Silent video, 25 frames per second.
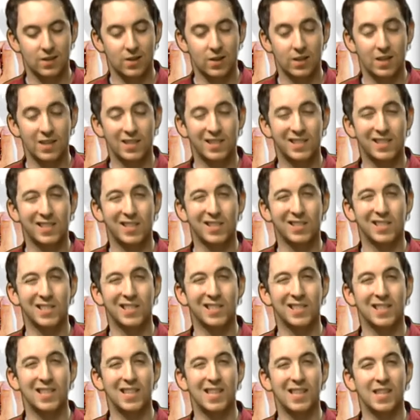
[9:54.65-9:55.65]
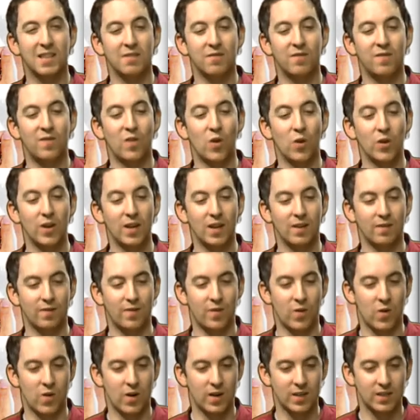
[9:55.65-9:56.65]
or at least they're seeking funding
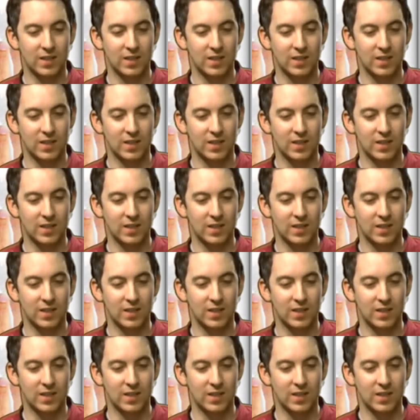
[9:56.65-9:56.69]
for